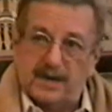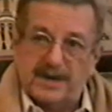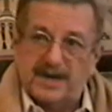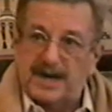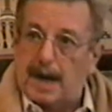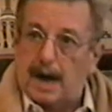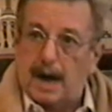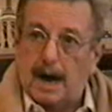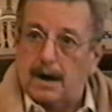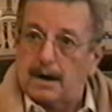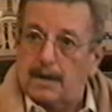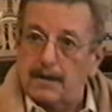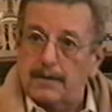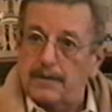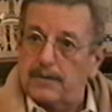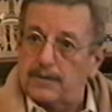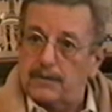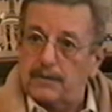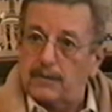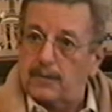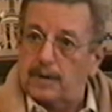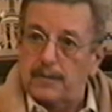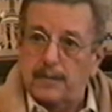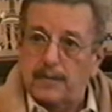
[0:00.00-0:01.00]

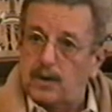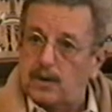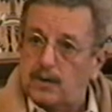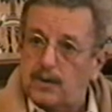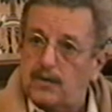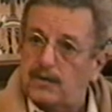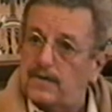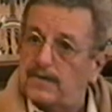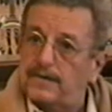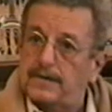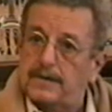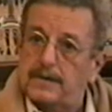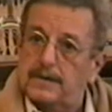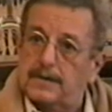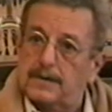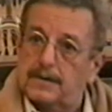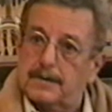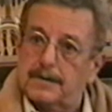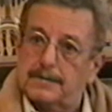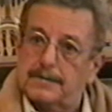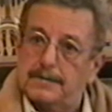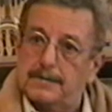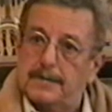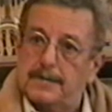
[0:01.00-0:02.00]
retired or removed
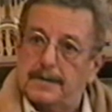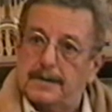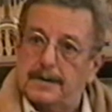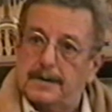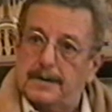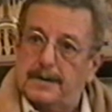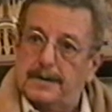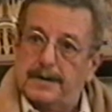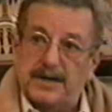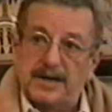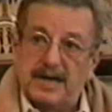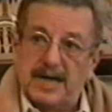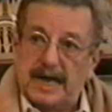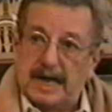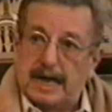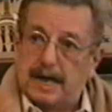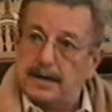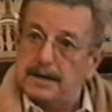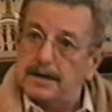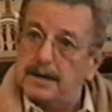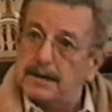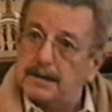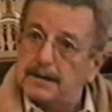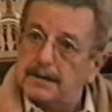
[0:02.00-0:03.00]
or
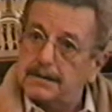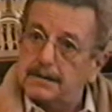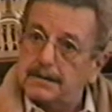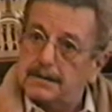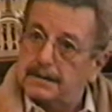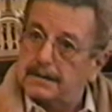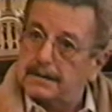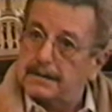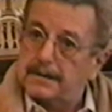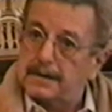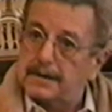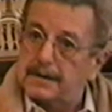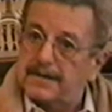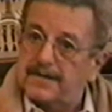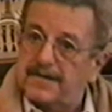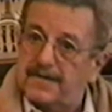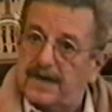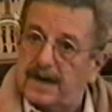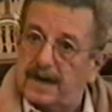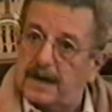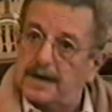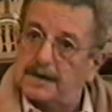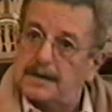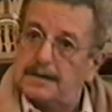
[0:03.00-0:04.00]
dead,
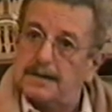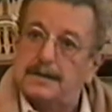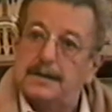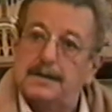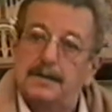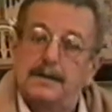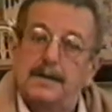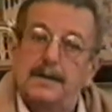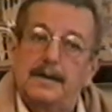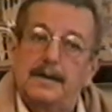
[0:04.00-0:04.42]
in effect.